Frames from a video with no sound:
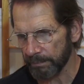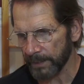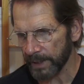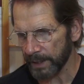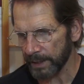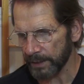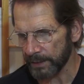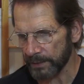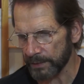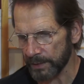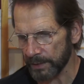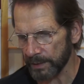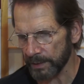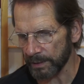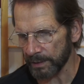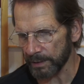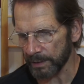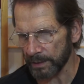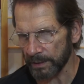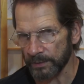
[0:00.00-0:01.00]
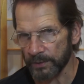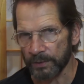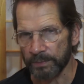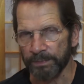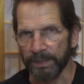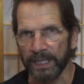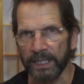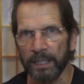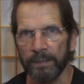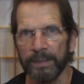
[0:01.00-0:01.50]
is just
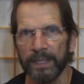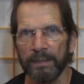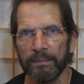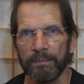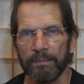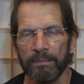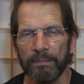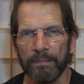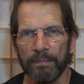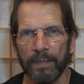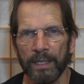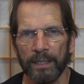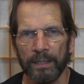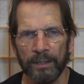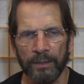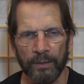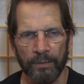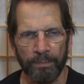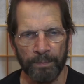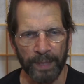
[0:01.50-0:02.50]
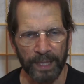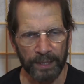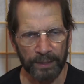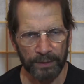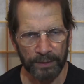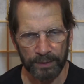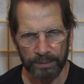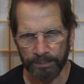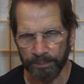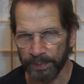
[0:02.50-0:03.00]
becoming you know
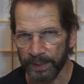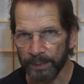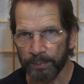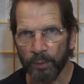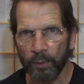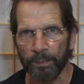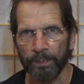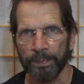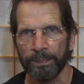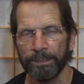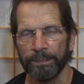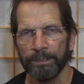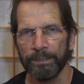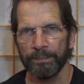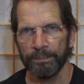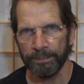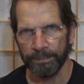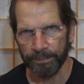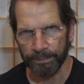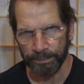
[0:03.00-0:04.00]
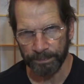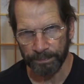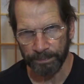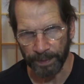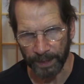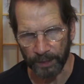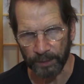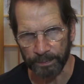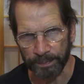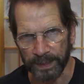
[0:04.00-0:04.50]
better people
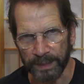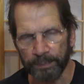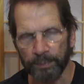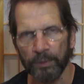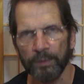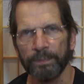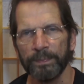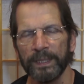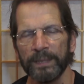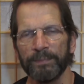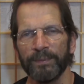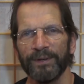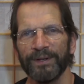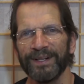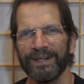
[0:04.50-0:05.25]
better people people